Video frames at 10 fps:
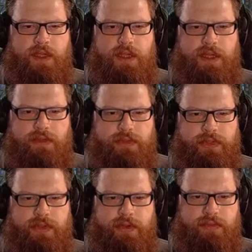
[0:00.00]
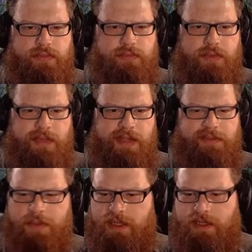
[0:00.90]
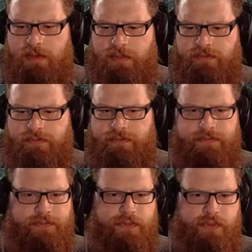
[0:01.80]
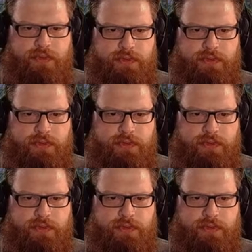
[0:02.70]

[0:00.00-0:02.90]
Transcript: Although, it might have to be a little bit further